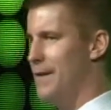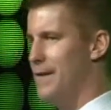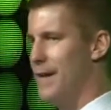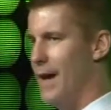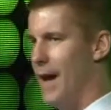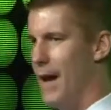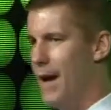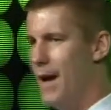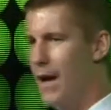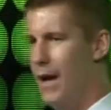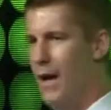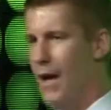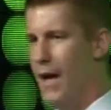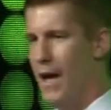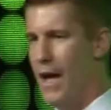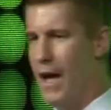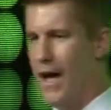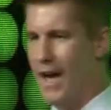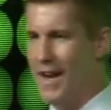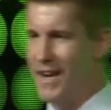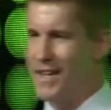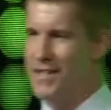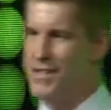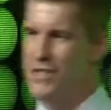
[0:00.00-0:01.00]
that,
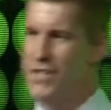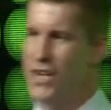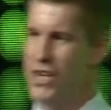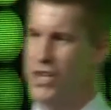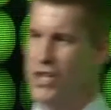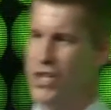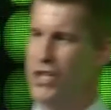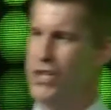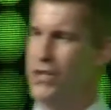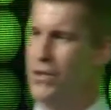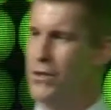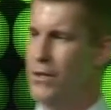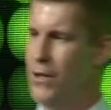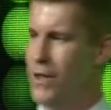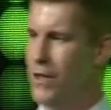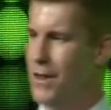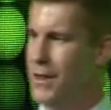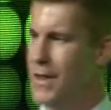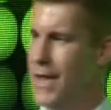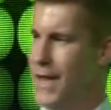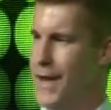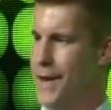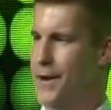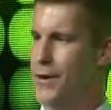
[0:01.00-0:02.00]
an additional
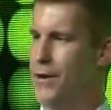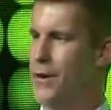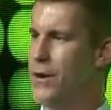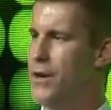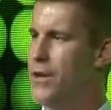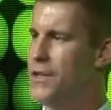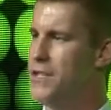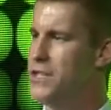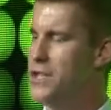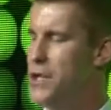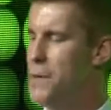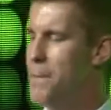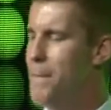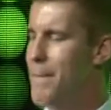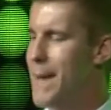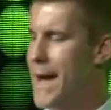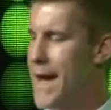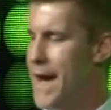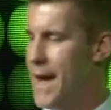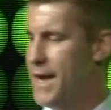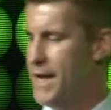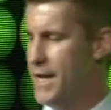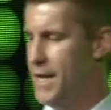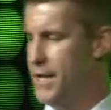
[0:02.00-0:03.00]
layer to
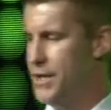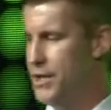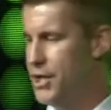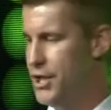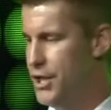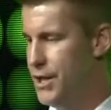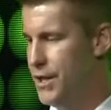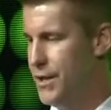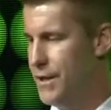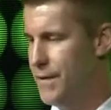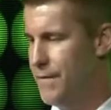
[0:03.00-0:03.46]
manage.